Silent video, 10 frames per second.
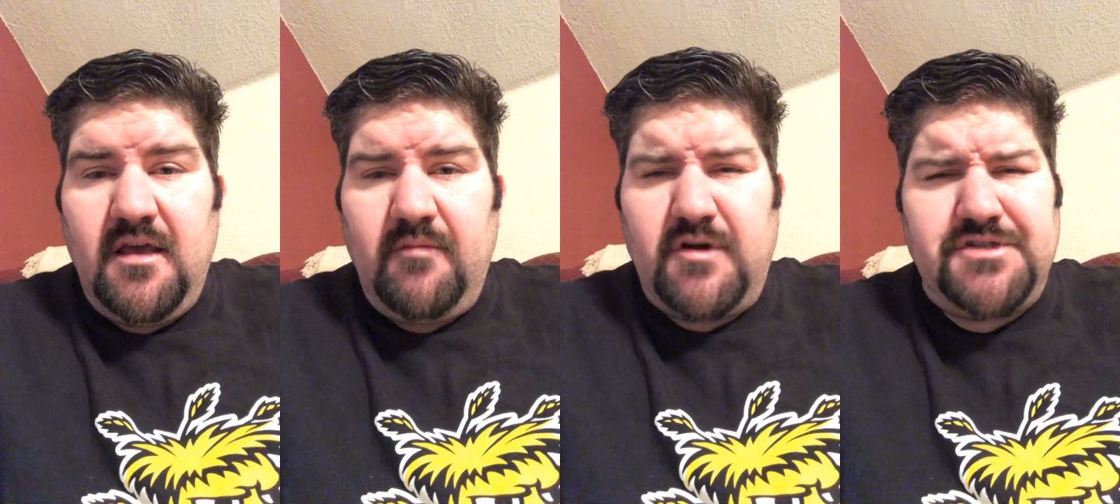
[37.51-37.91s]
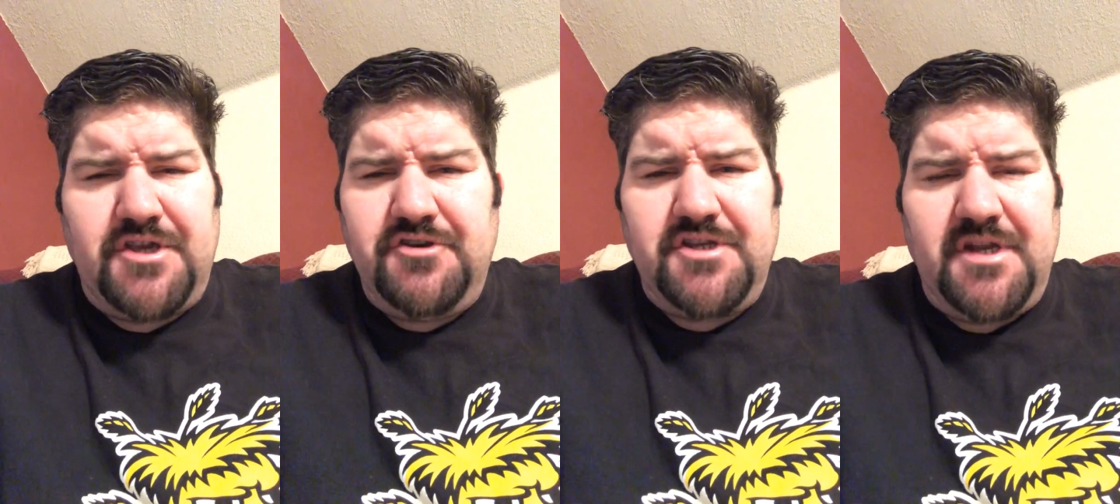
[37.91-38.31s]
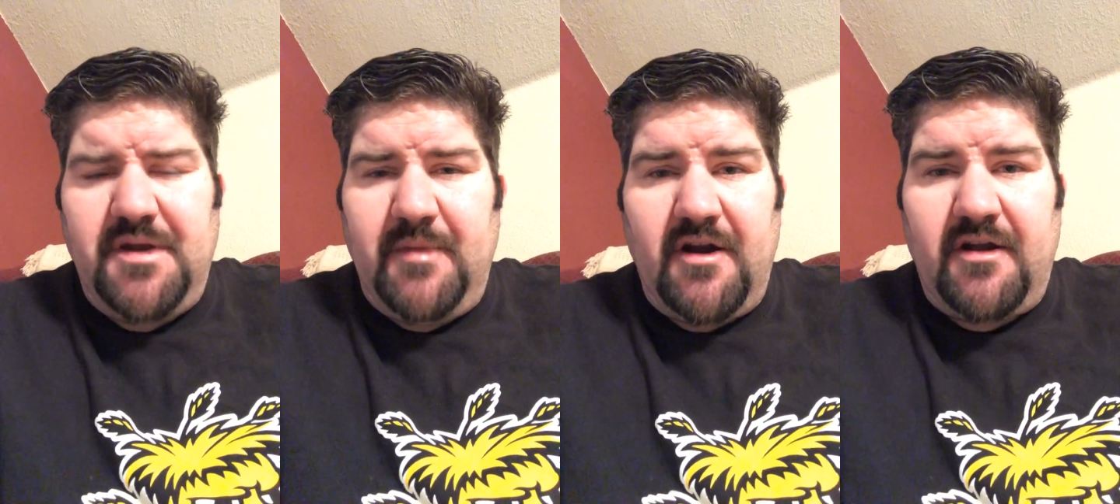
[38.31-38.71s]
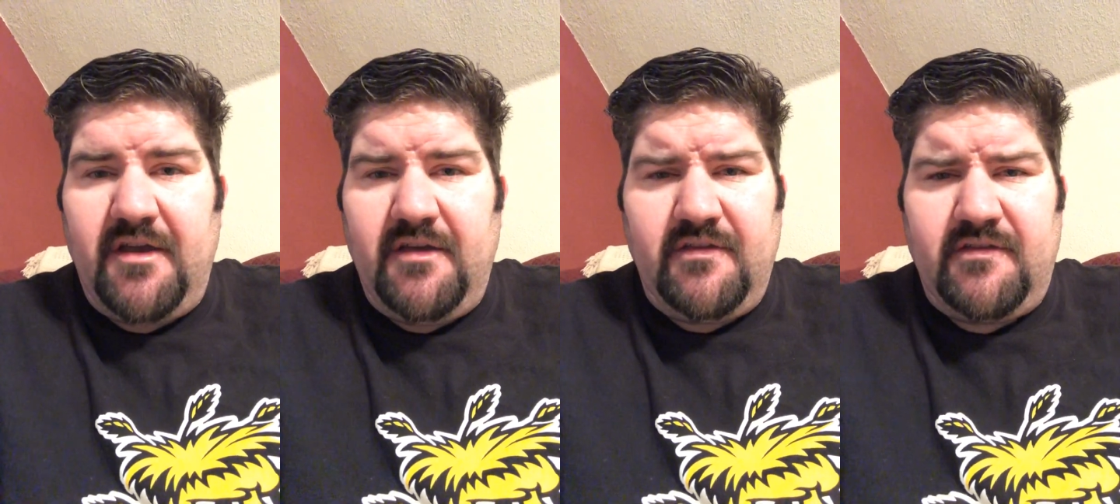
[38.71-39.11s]
Persecution in America
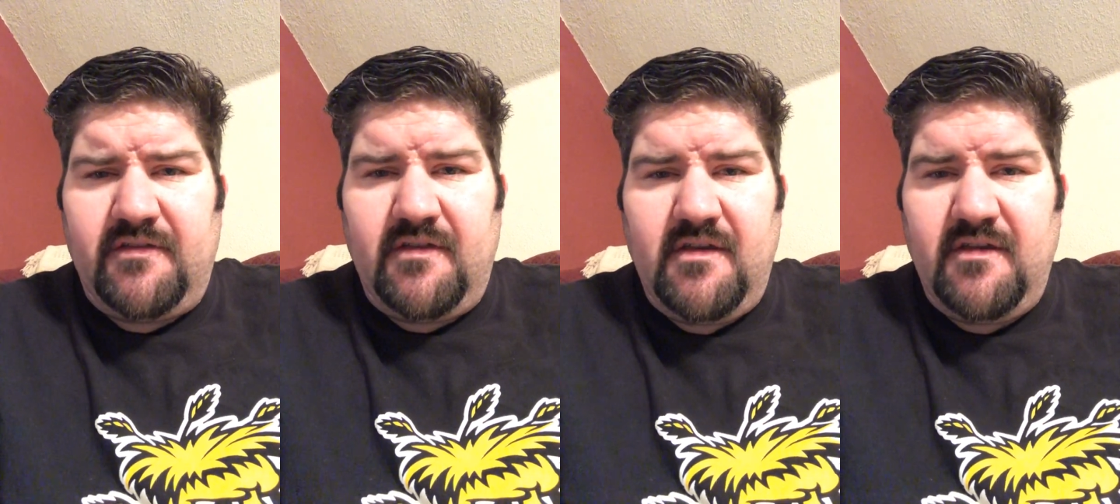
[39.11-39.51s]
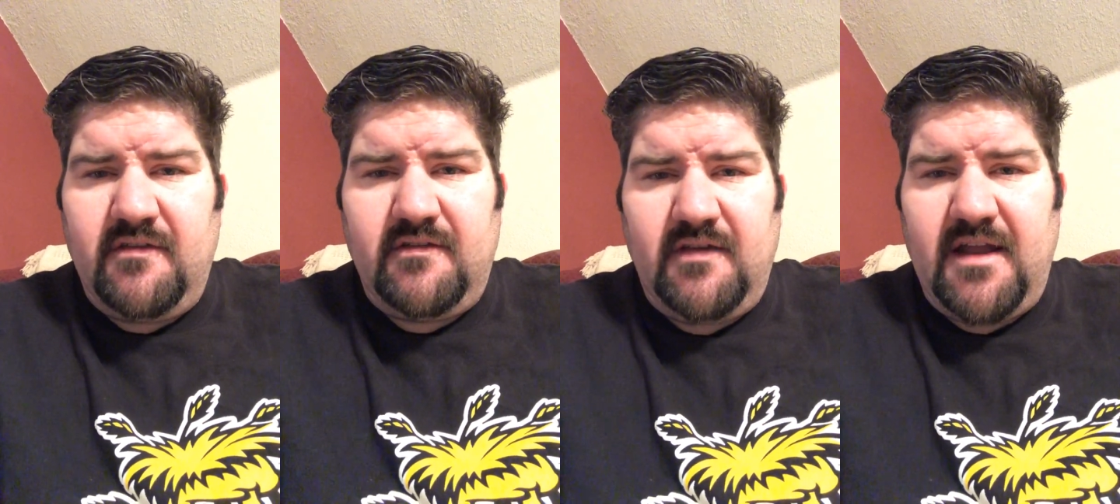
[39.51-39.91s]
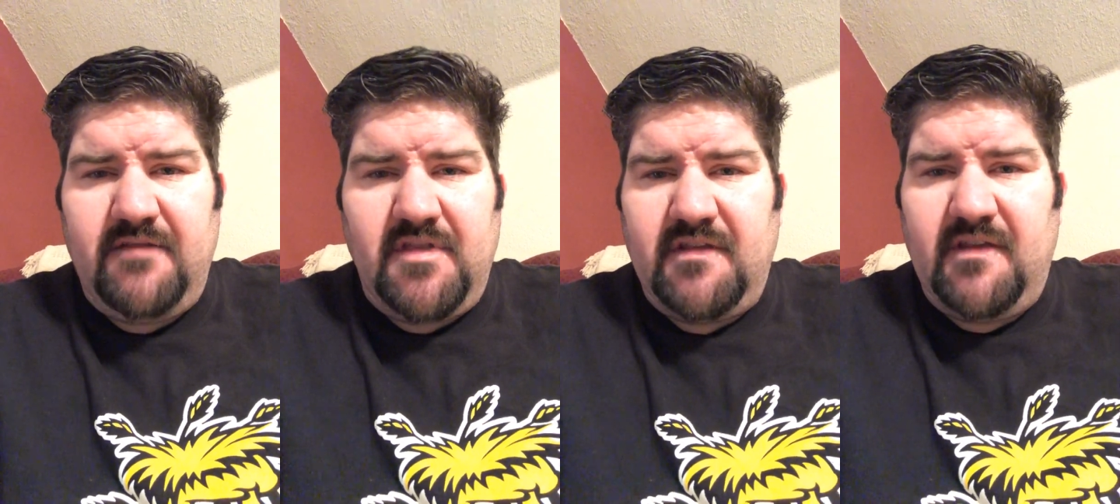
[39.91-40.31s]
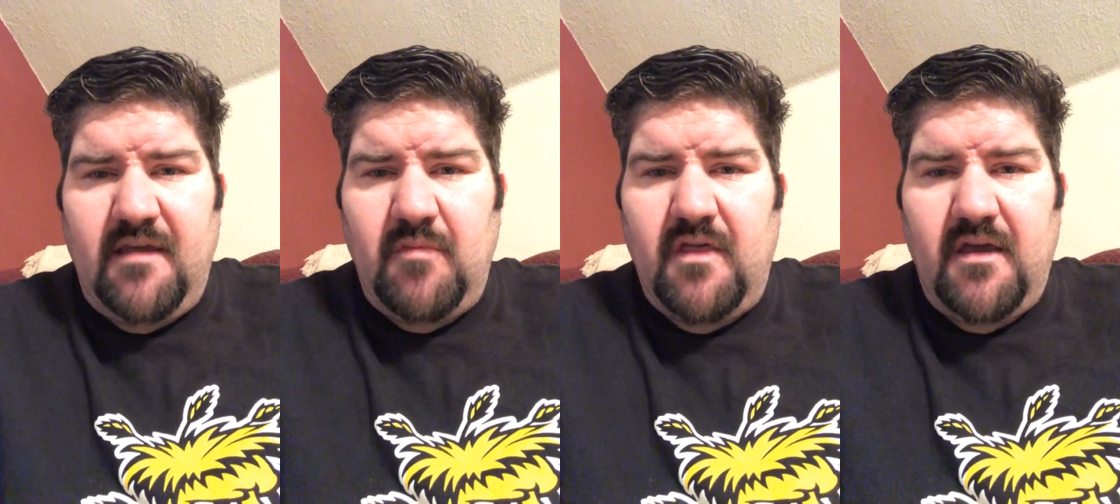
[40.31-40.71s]
is not even the
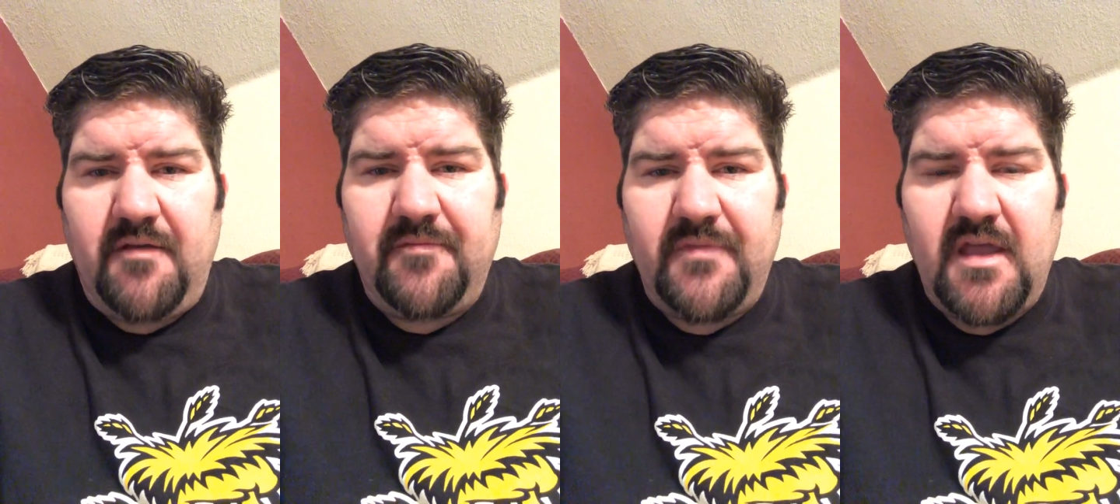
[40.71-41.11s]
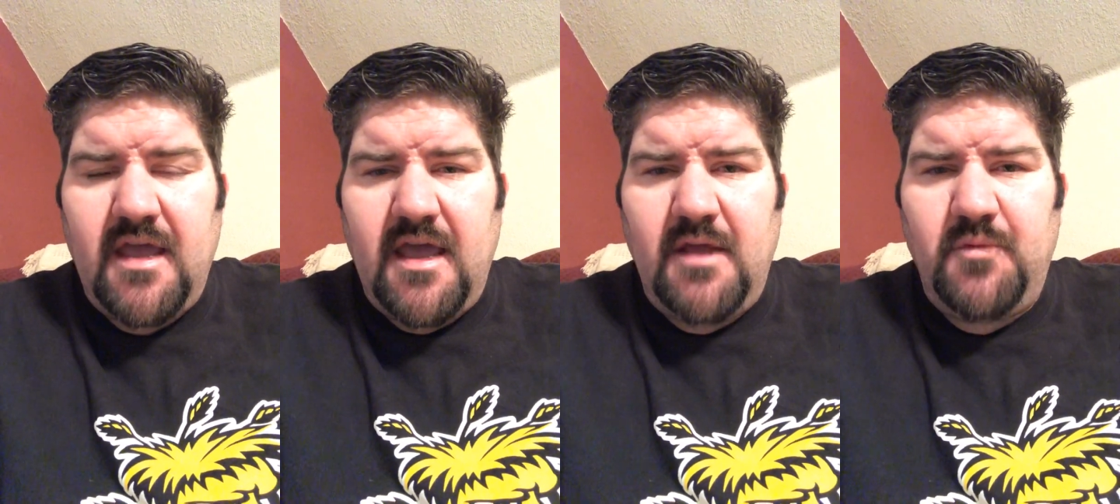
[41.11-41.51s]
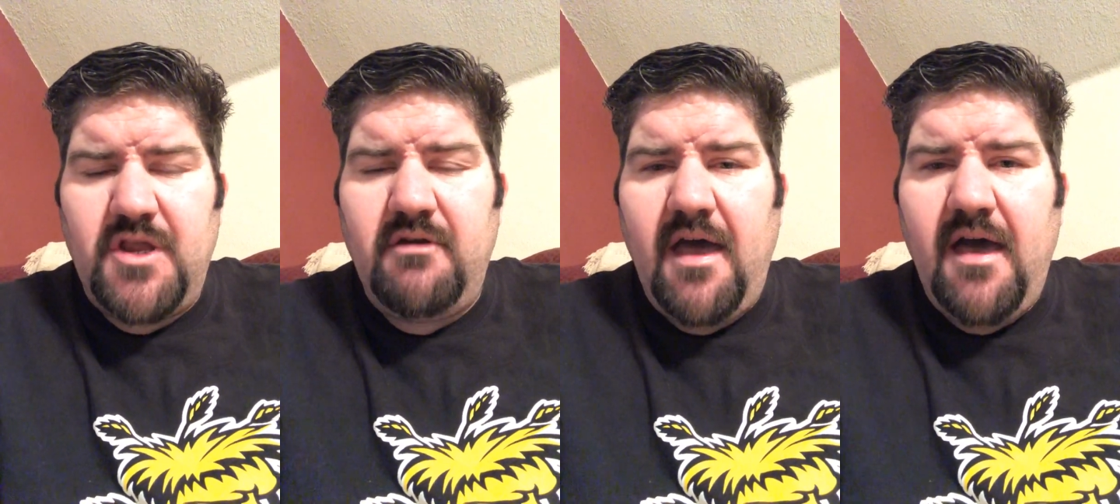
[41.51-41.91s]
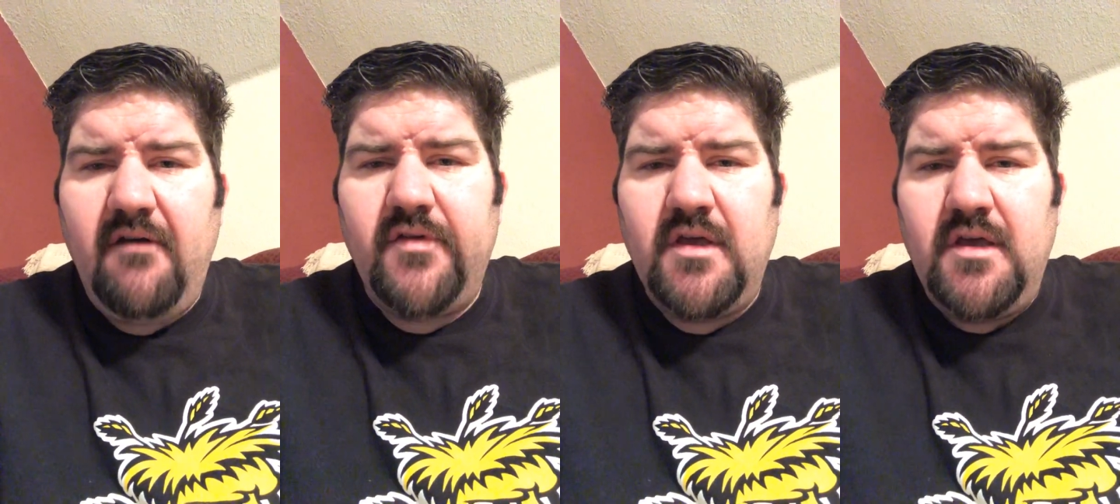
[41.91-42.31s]
same thing. And when you have